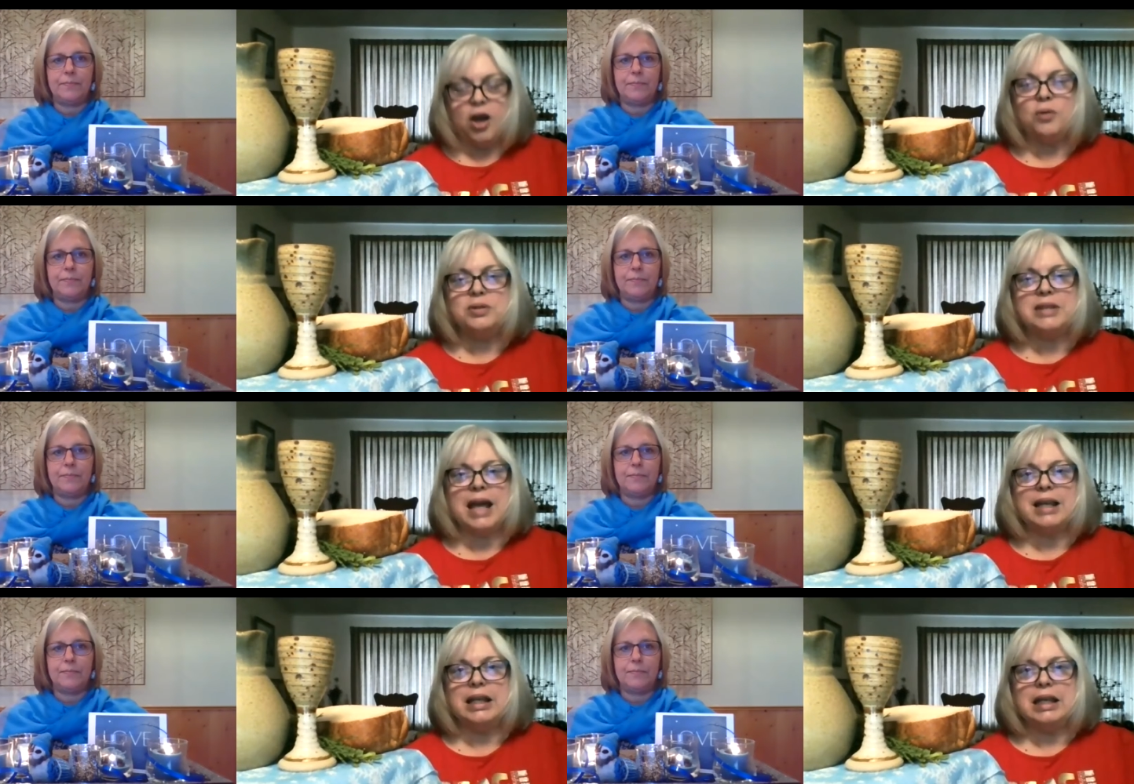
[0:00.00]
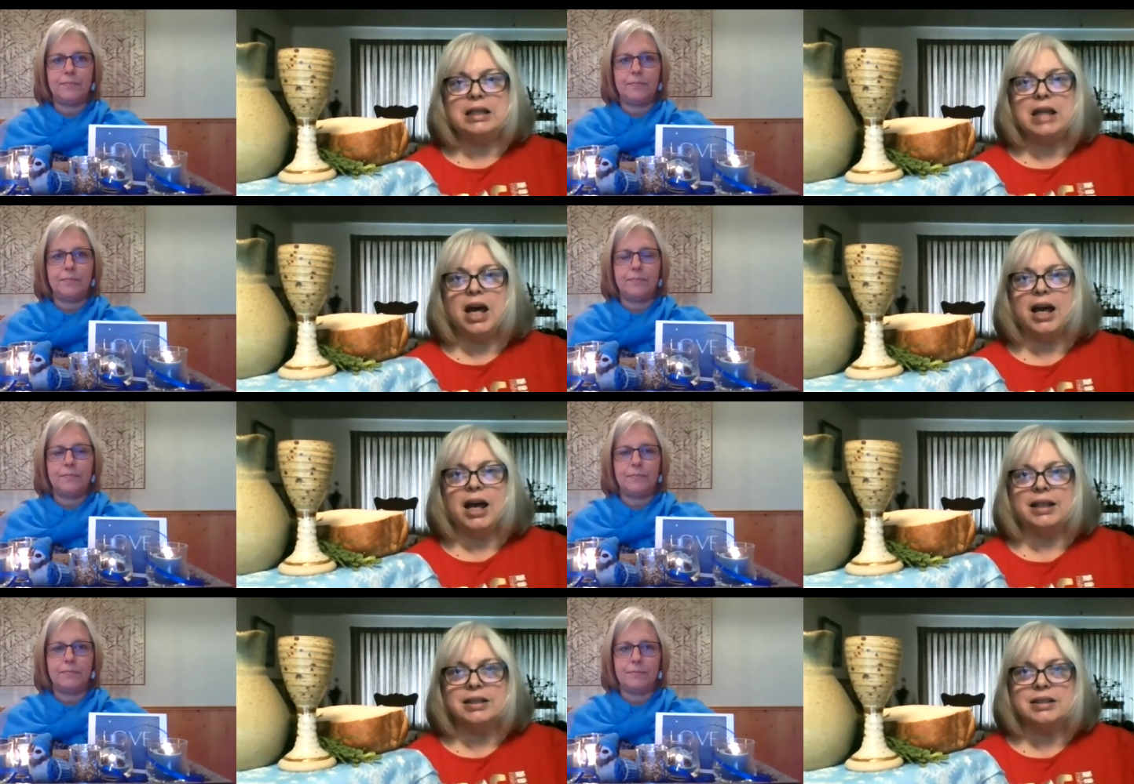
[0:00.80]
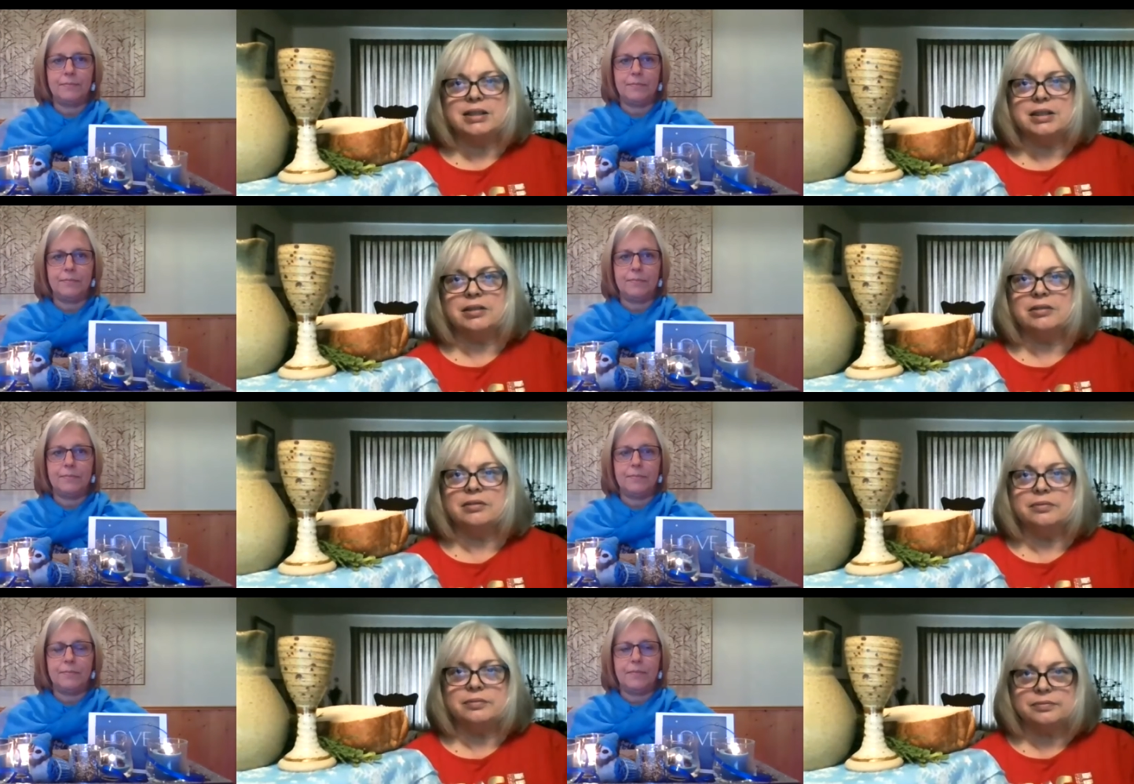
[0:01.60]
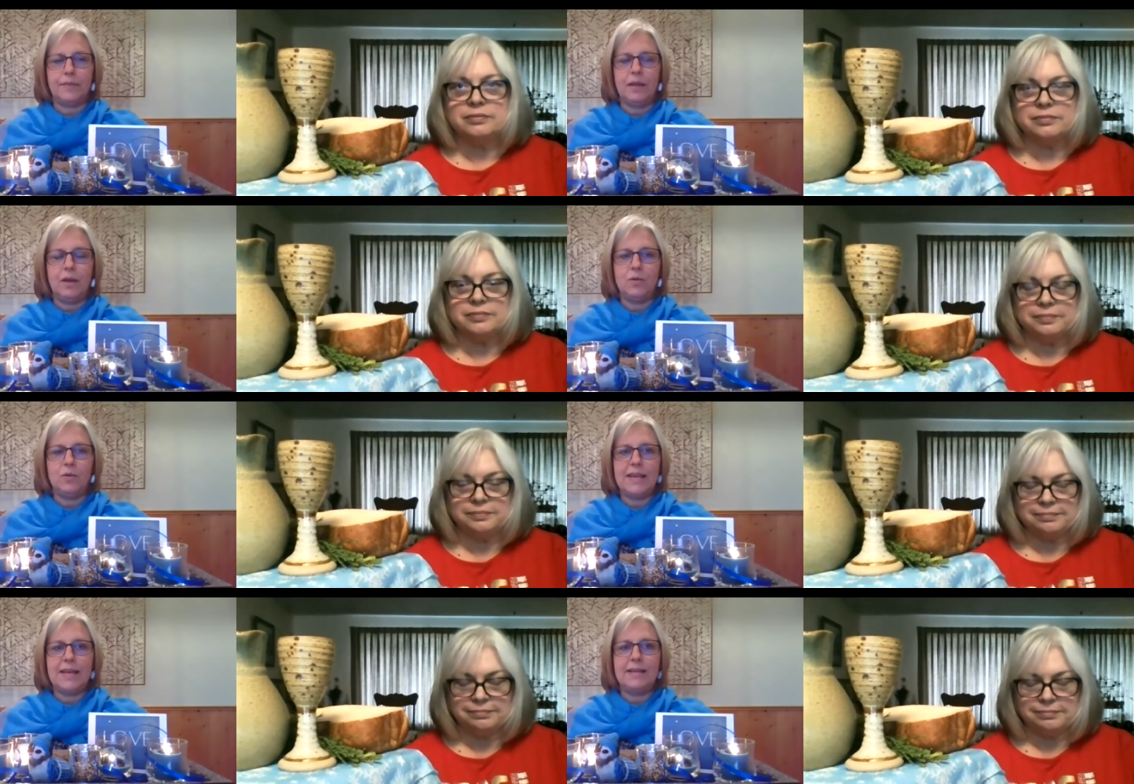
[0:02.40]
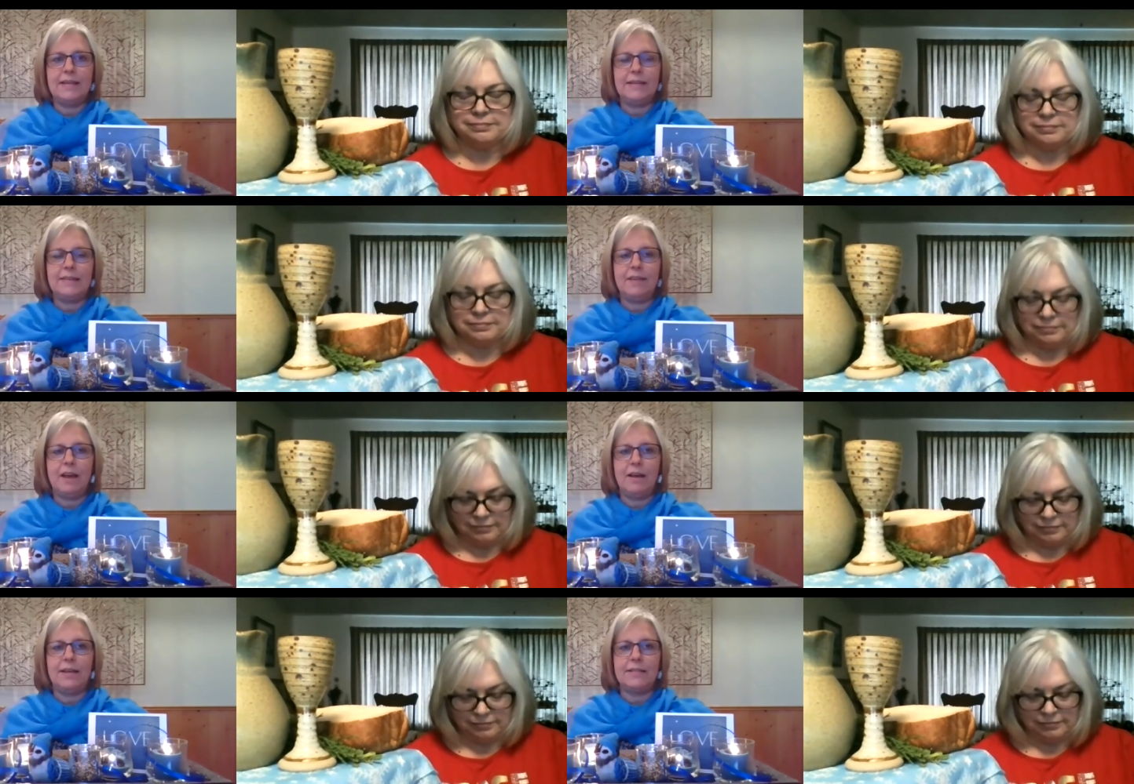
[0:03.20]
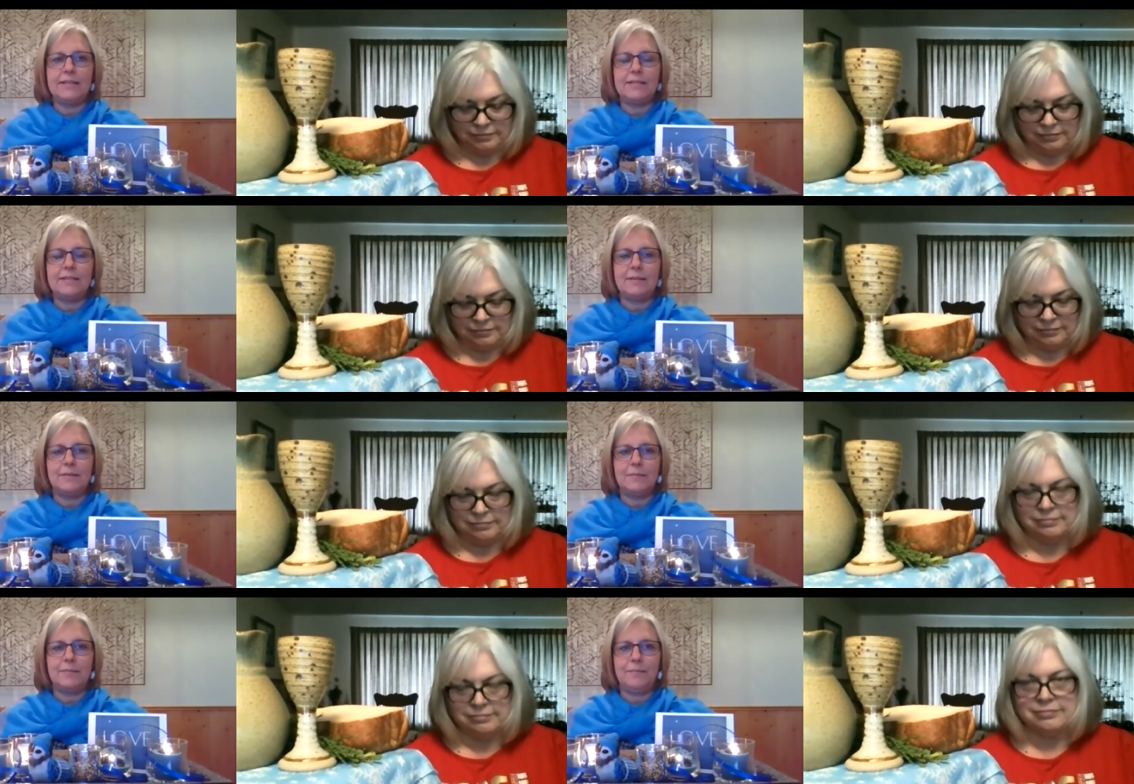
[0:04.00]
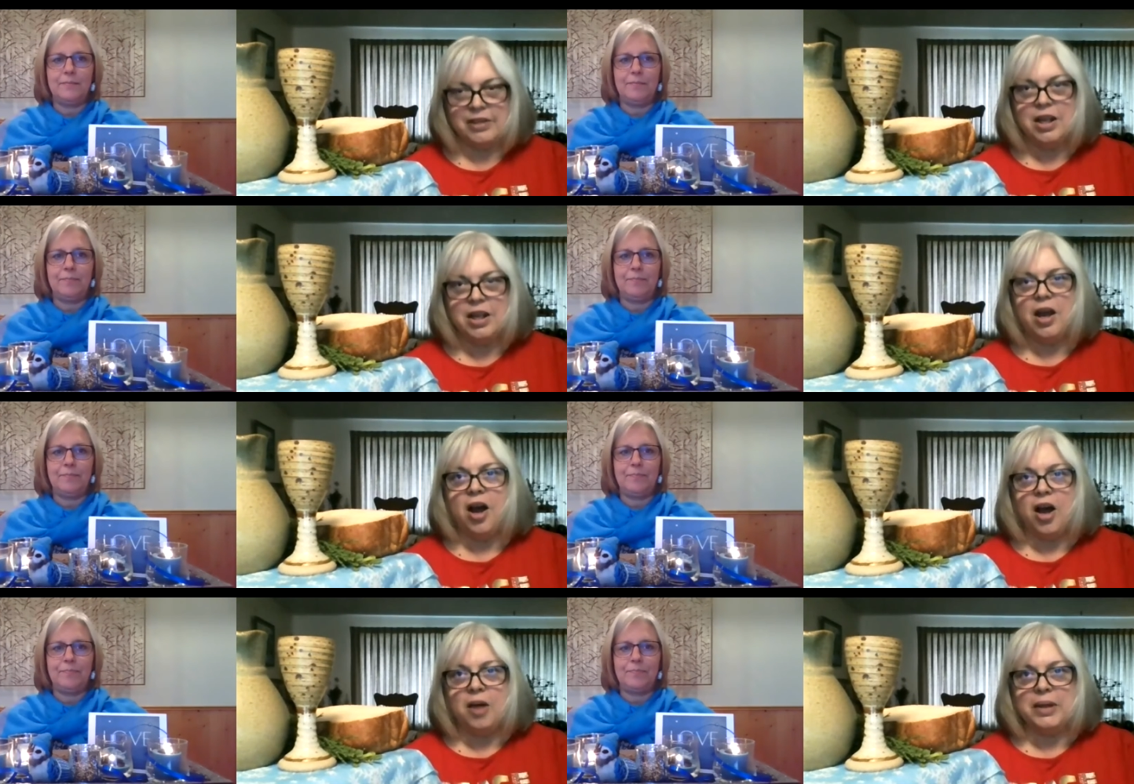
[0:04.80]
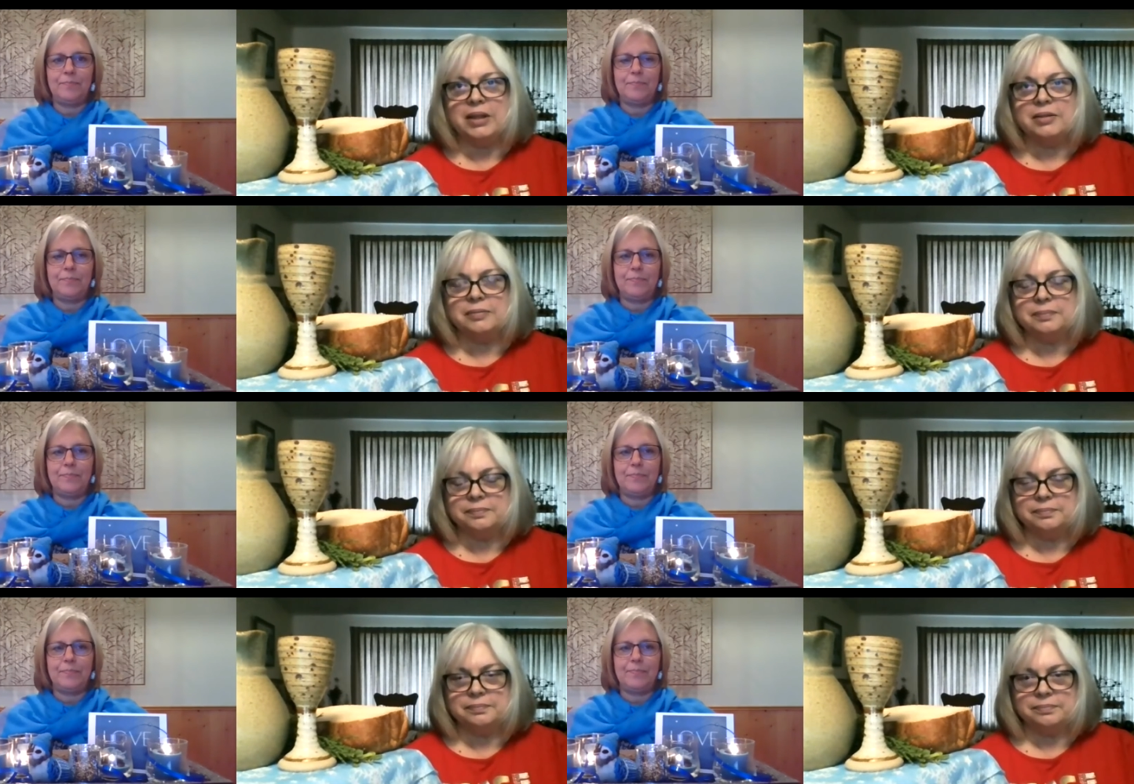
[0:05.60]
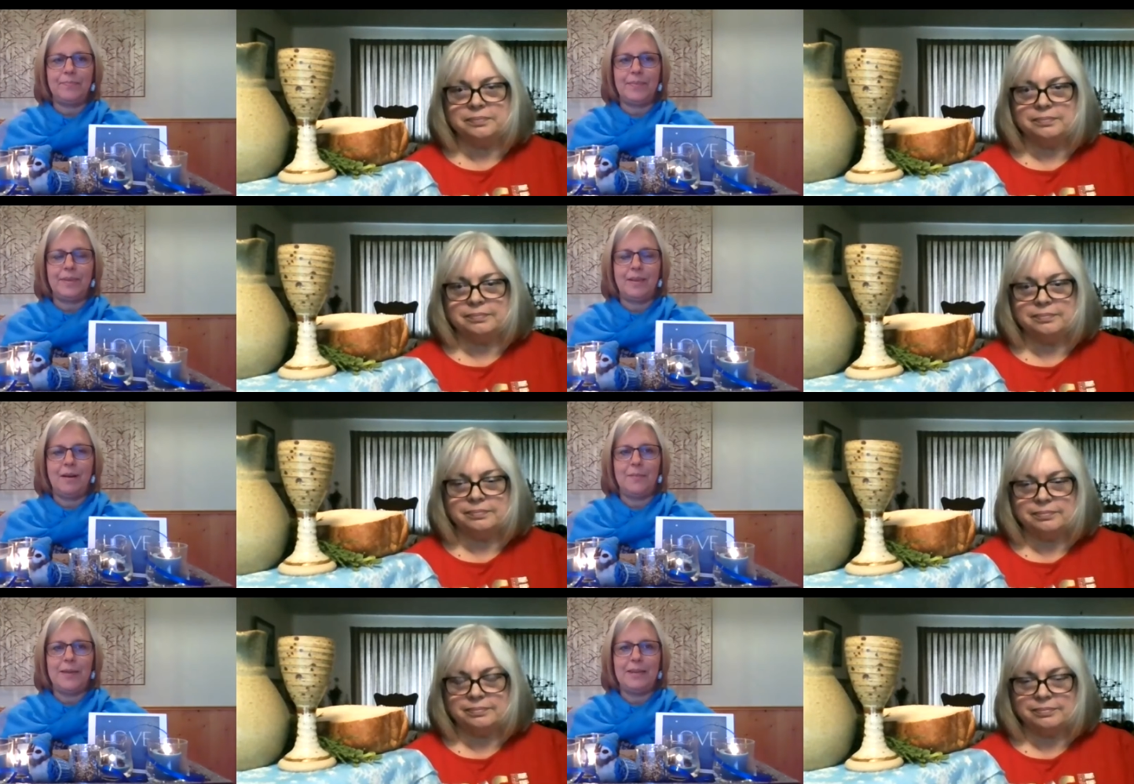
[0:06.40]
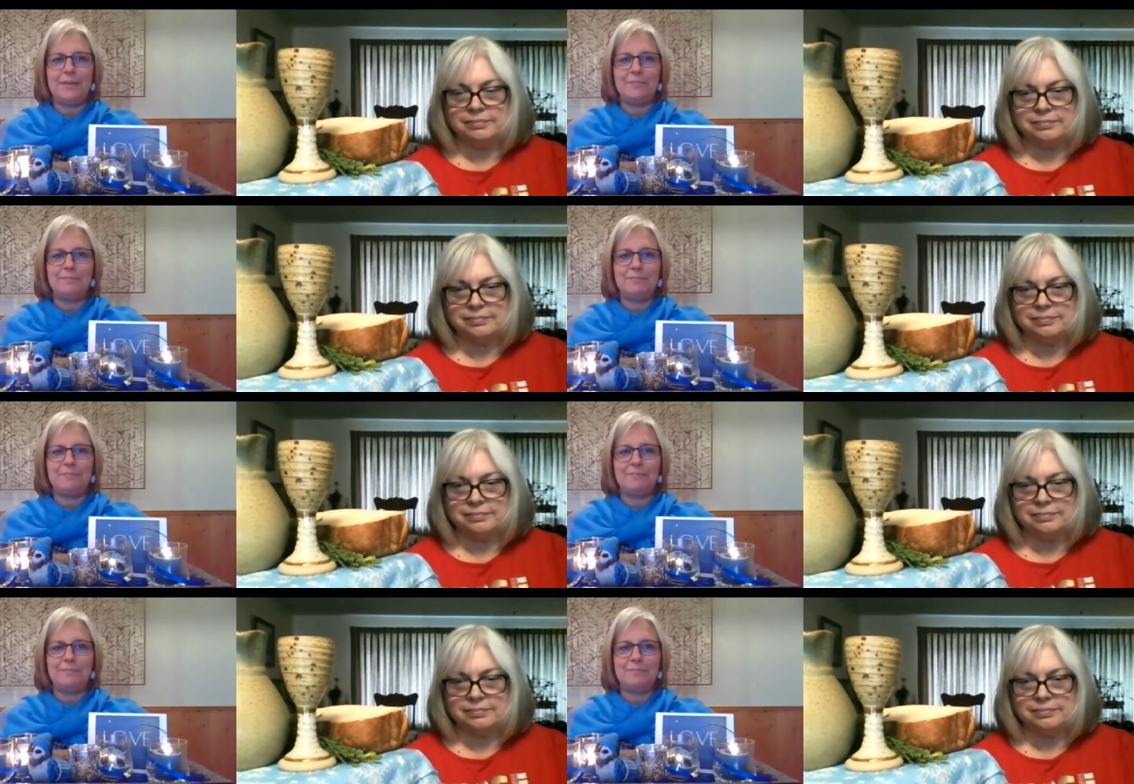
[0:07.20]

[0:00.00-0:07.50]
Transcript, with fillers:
Speaker 1: Hosanna in the highest.
Speaker 2: Hosanna in the highest. Amen. Amen.